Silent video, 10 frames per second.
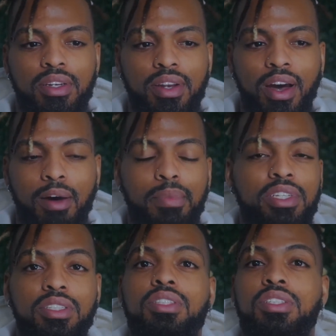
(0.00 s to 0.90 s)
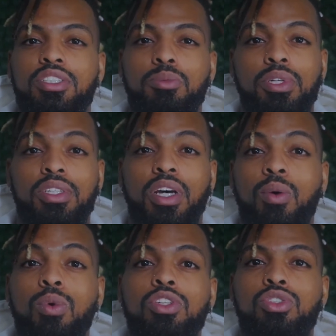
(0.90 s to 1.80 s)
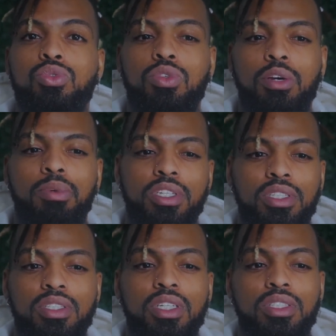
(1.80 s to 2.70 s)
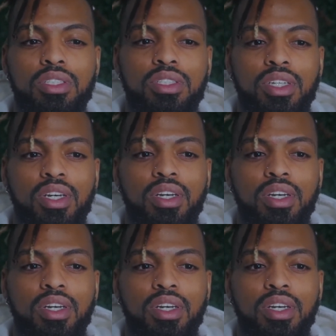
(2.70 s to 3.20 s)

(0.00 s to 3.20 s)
now I make decisions because I want to, and I make decisions